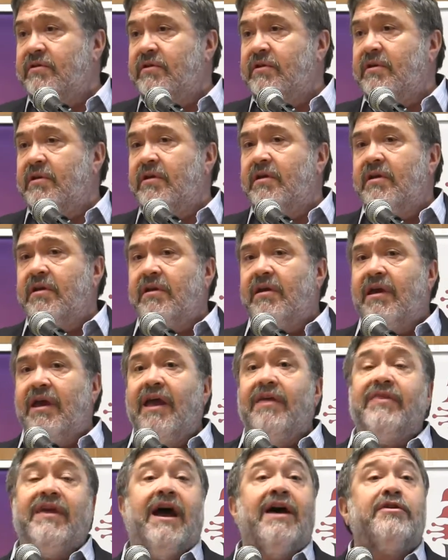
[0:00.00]

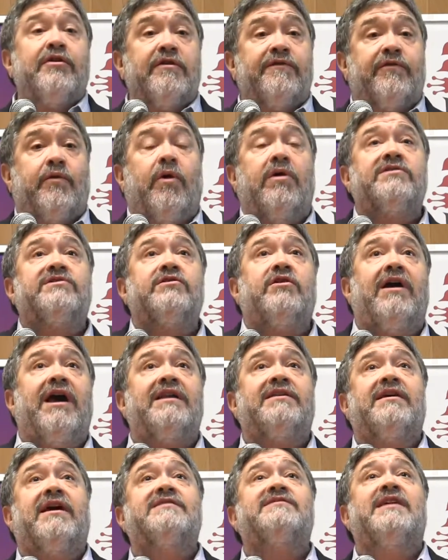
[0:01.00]
And the other, of course, are
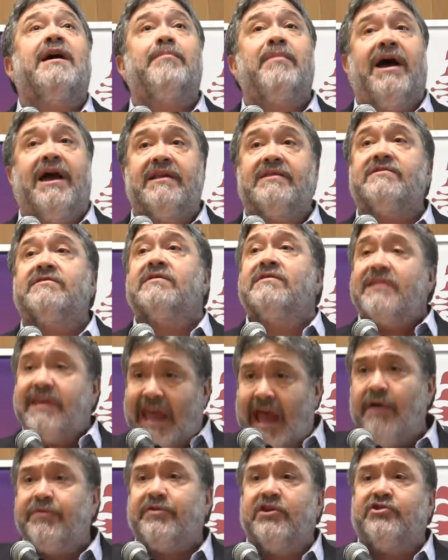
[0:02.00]
anti-Semites, to
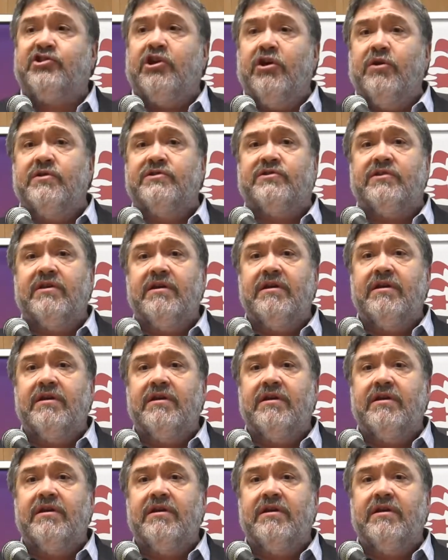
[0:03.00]
count the Jews.